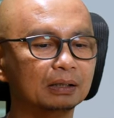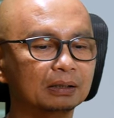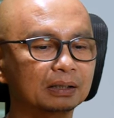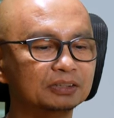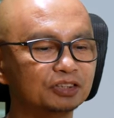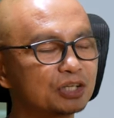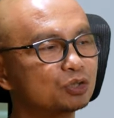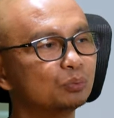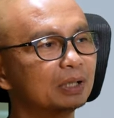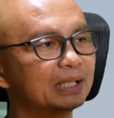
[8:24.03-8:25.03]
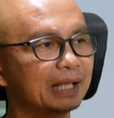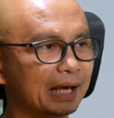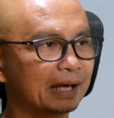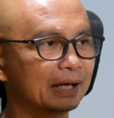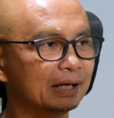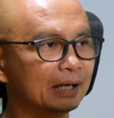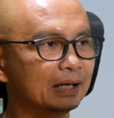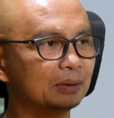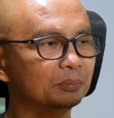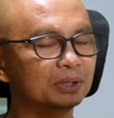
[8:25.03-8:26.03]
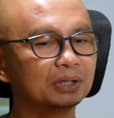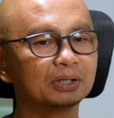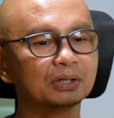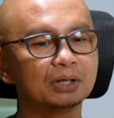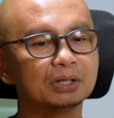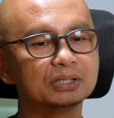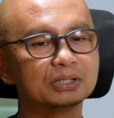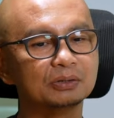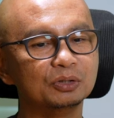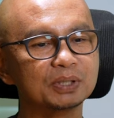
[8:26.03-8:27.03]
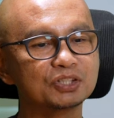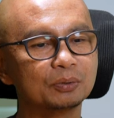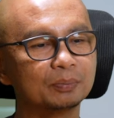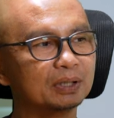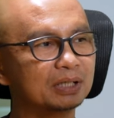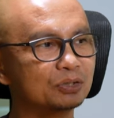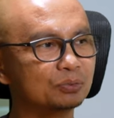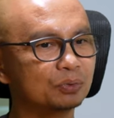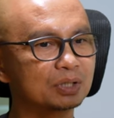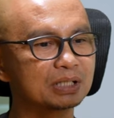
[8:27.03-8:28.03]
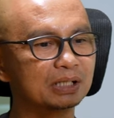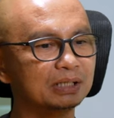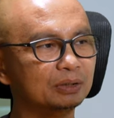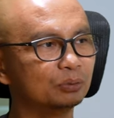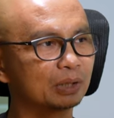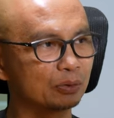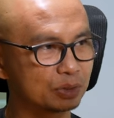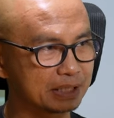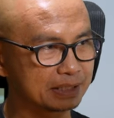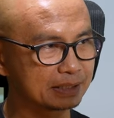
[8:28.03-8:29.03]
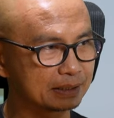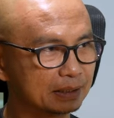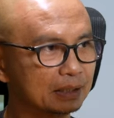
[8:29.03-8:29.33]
the trends were there because you must remember this was early 2000s